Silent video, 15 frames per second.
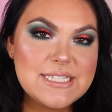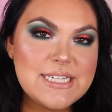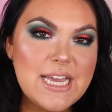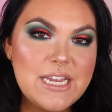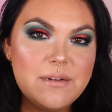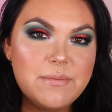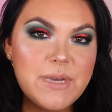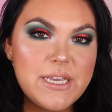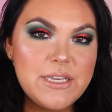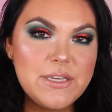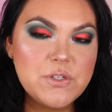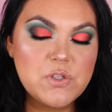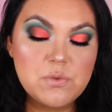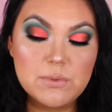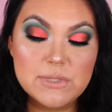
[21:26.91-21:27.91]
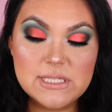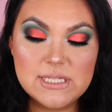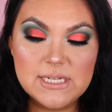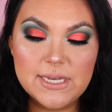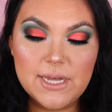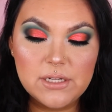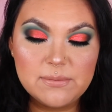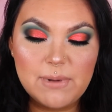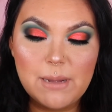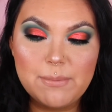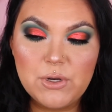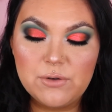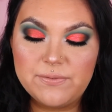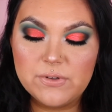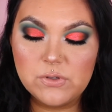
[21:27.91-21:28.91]
item I used was the ColourPop
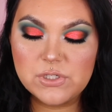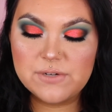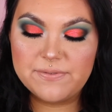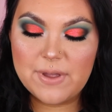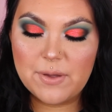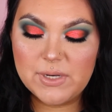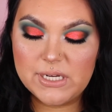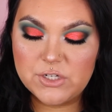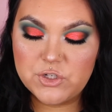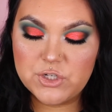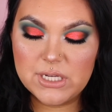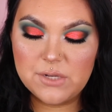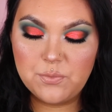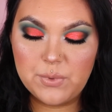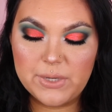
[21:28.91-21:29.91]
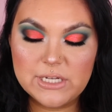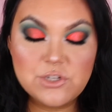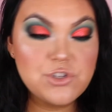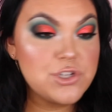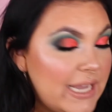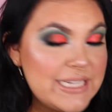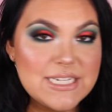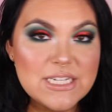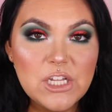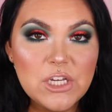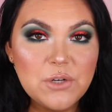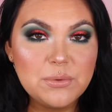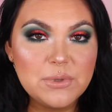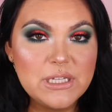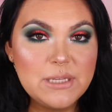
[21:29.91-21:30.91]
No Filter Foundation, which it did look
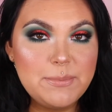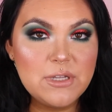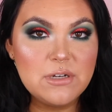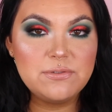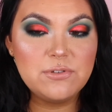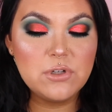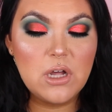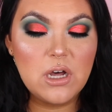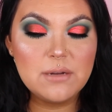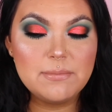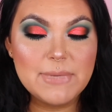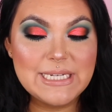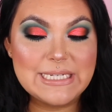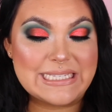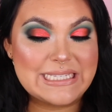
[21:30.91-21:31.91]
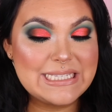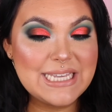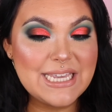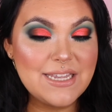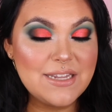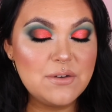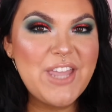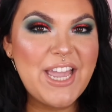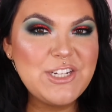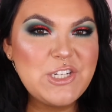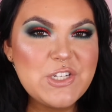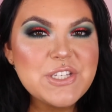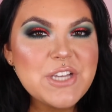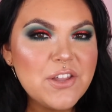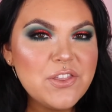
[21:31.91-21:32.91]
really beautiful on my skin. I
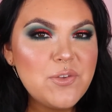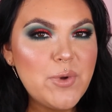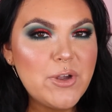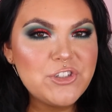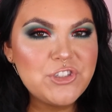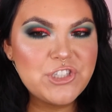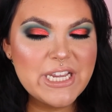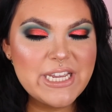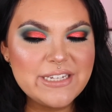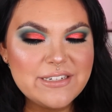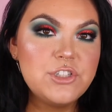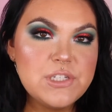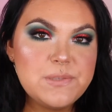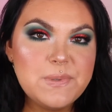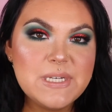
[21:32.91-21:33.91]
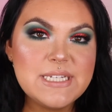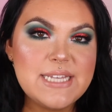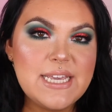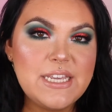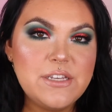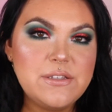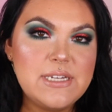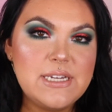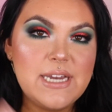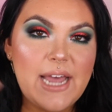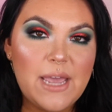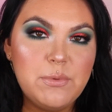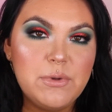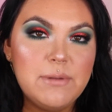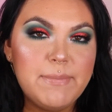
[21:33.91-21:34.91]
just got the wrong shade. Just because I used it,
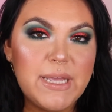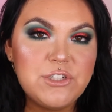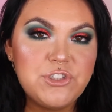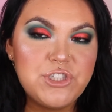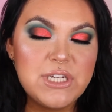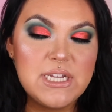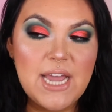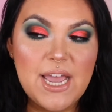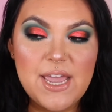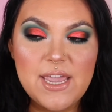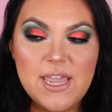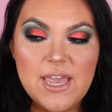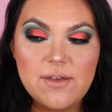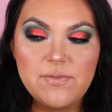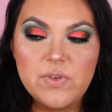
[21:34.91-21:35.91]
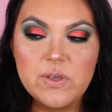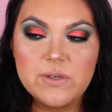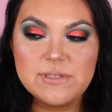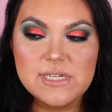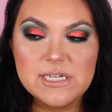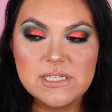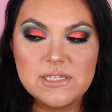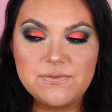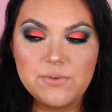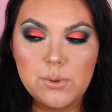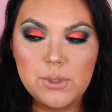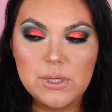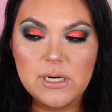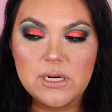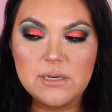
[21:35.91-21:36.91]
I will mention I have used this
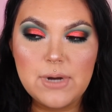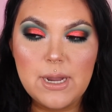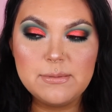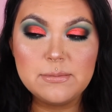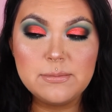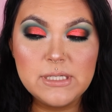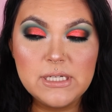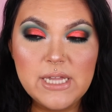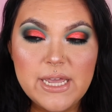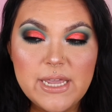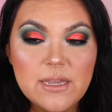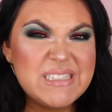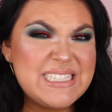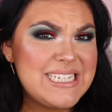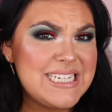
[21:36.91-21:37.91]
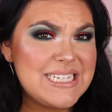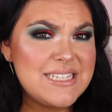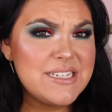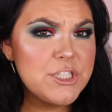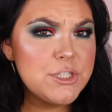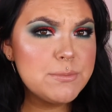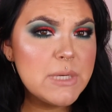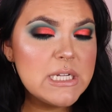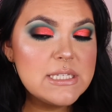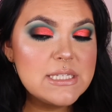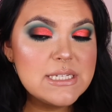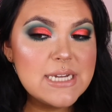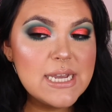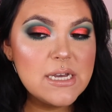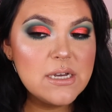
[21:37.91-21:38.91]
for probably like 6-ish
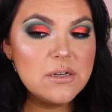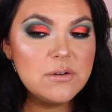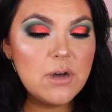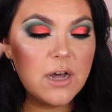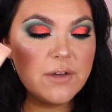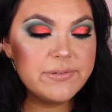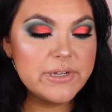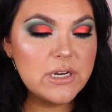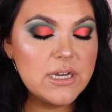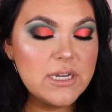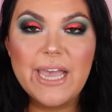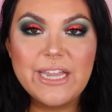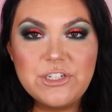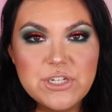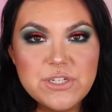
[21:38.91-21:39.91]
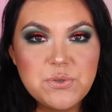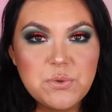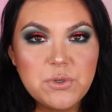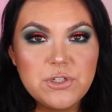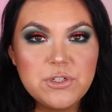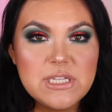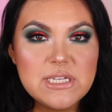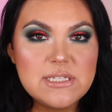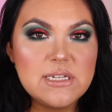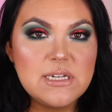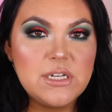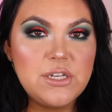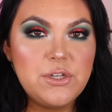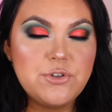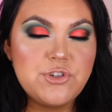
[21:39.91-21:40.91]
months now, off and on. I just ordered this in
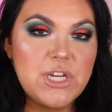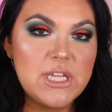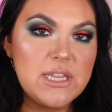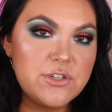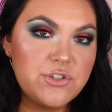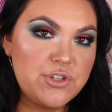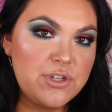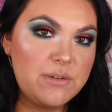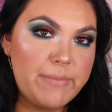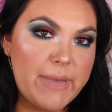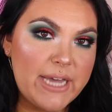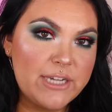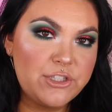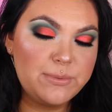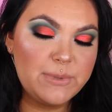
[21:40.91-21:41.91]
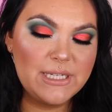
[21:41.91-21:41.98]
a new shade that should match me.